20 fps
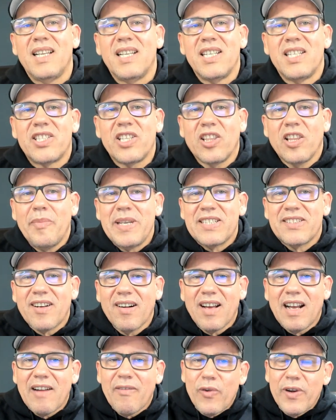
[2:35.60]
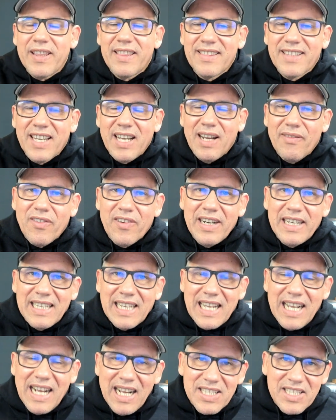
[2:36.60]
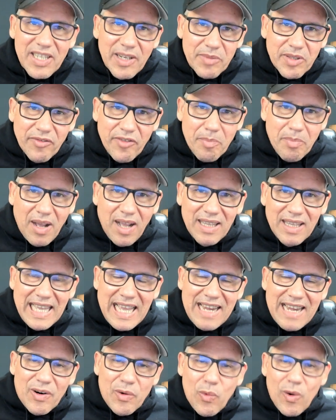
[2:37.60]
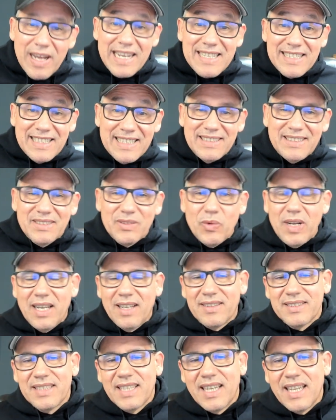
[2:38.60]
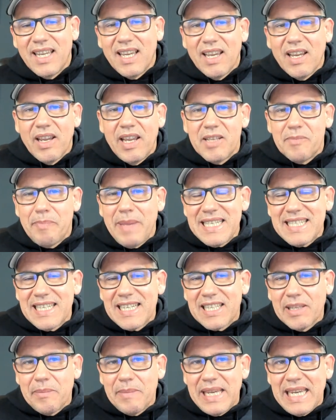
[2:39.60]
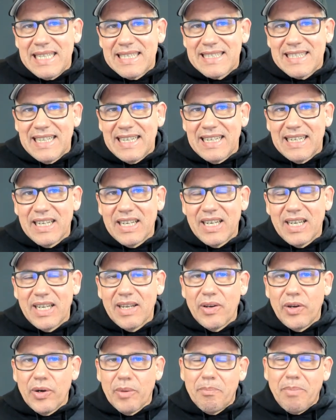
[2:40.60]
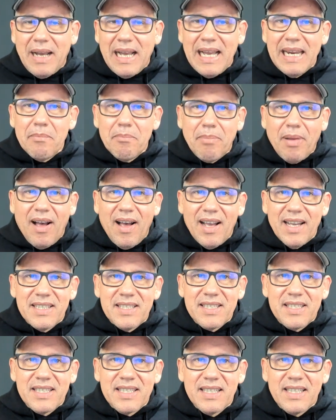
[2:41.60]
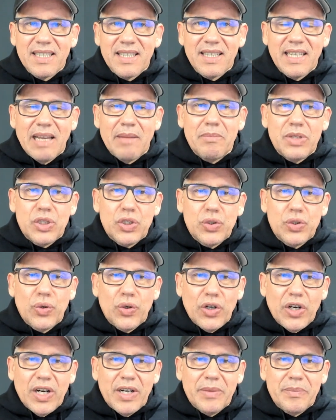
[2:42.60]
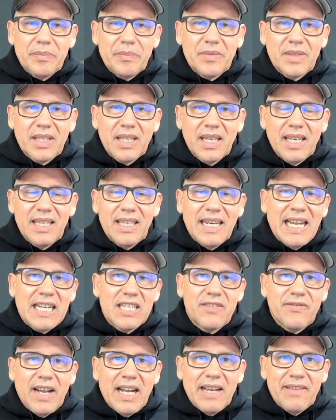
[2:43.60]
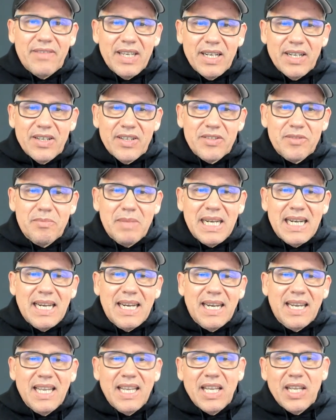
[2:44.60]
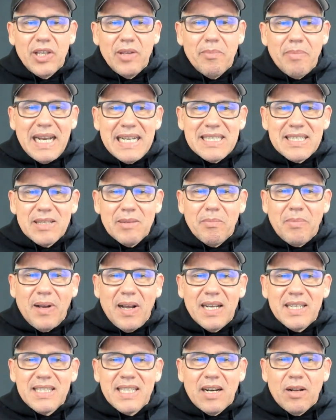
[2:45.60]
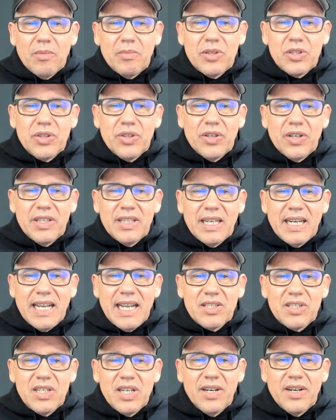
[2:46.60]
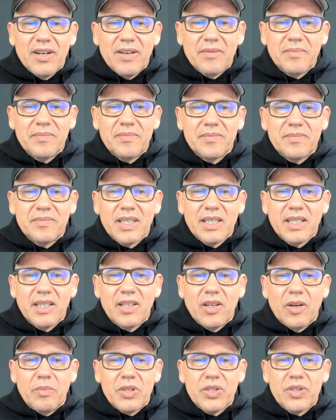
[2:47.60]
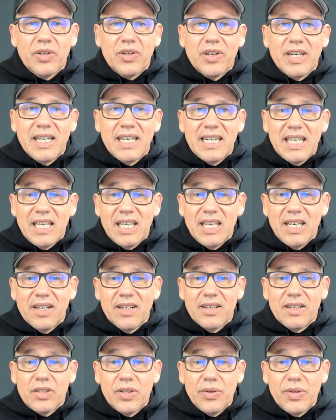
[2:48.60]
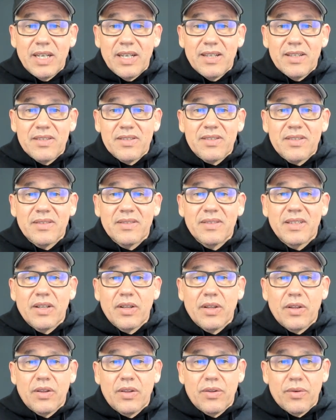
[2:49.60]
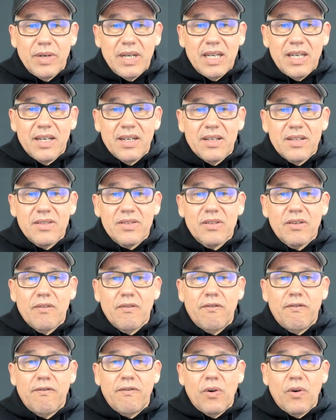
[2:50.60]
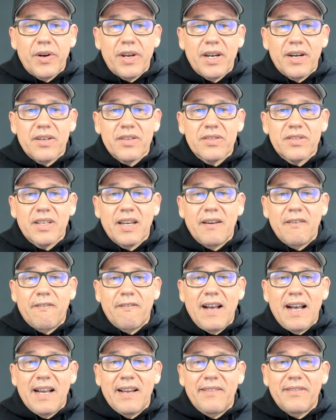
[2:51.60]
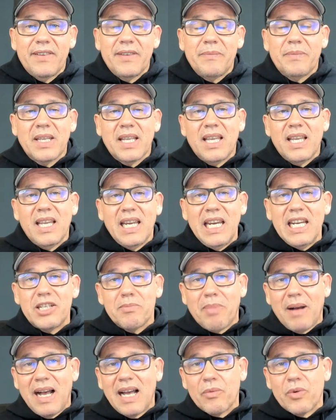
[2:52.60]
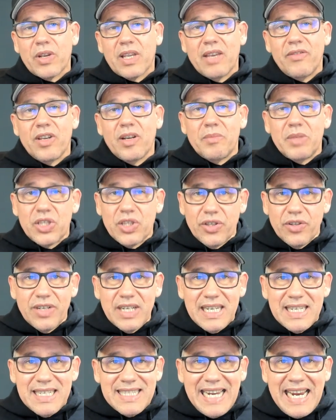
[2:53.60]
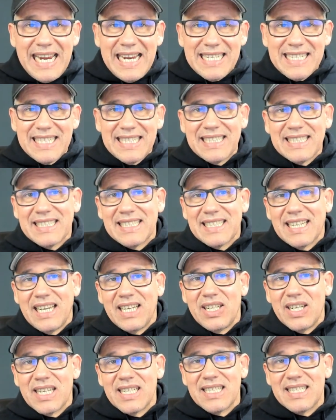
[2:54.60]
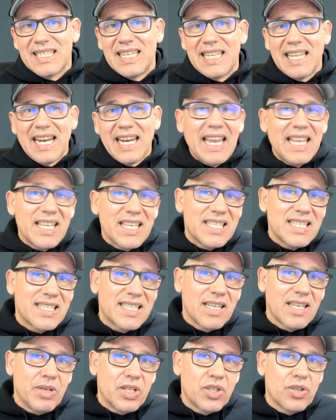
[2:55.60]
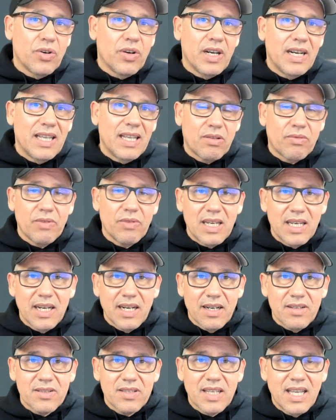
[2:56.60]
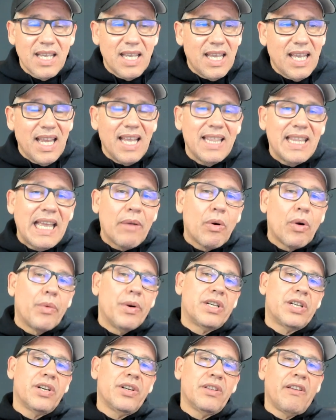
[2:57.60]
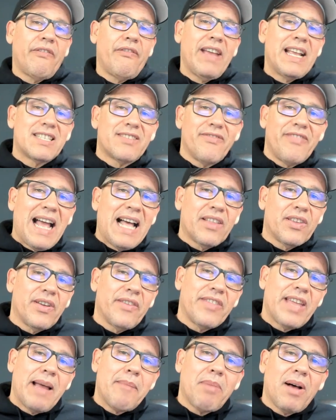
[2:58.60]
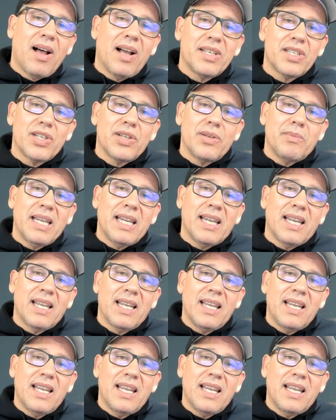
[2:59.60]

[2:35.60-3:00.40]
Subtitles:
So let me start off with covering the concept of a bond ladder. What is it? Well, it basically means that you're buying bonds that mature in the next 5 years, meaning you buy some bonds that'll mature in the next year. They'll mature in a year, 2 years, 3 years, 4 years, and 5. Each bond will give you a maturity date, and you can see that, hey, this is going to mature in 3 years, and they will return the face value of that bond to me.